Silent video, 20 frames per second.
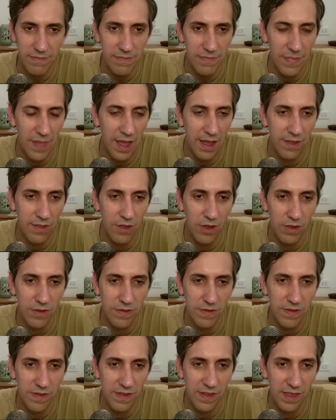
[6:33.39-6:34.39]
I
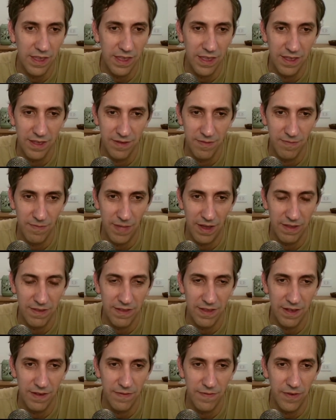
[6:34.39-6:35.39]
don't see
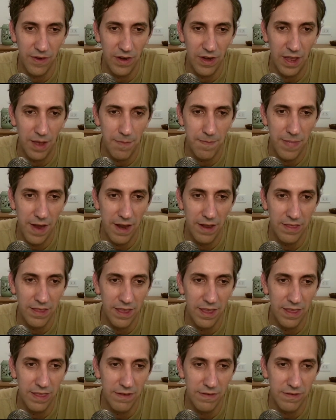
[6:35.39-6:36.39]
myself falling apart
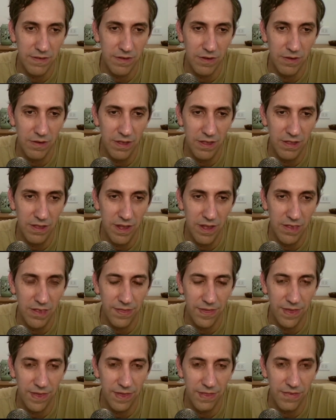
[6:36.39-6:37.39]
either, so I
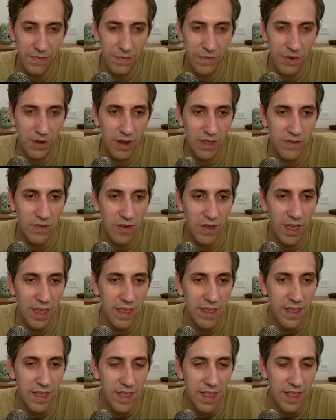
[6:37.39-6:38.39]
think it's more or less
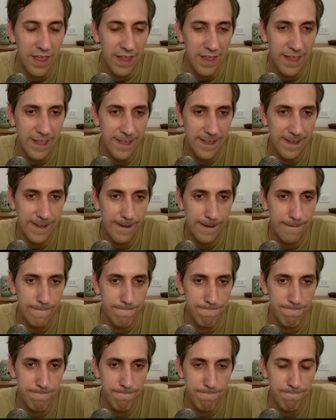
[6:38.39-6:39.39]
okay.
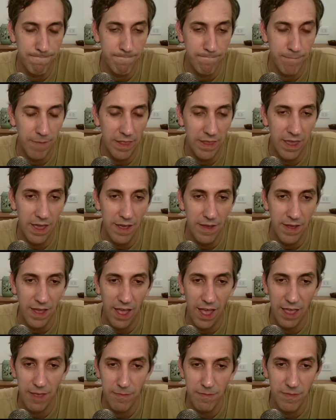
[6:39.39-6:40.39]
But yeah,
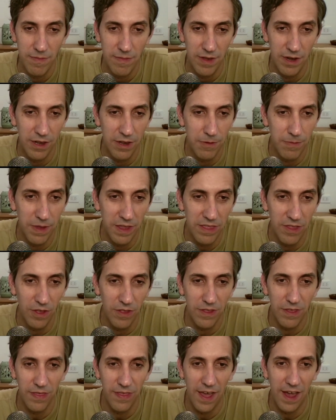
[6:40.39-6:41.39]
I'm a little bit
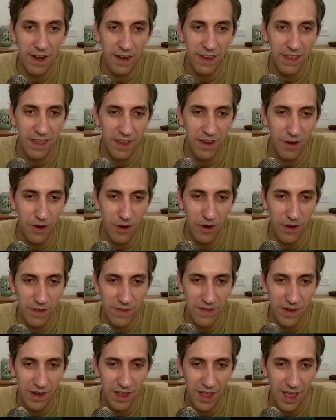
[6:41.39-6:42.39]
on the dark here,
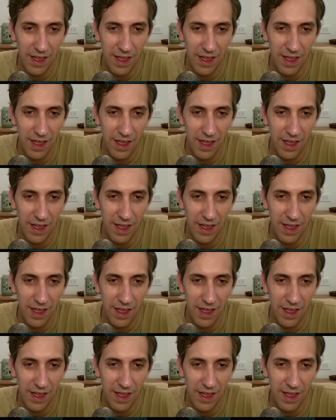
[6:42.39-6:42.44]
honestly.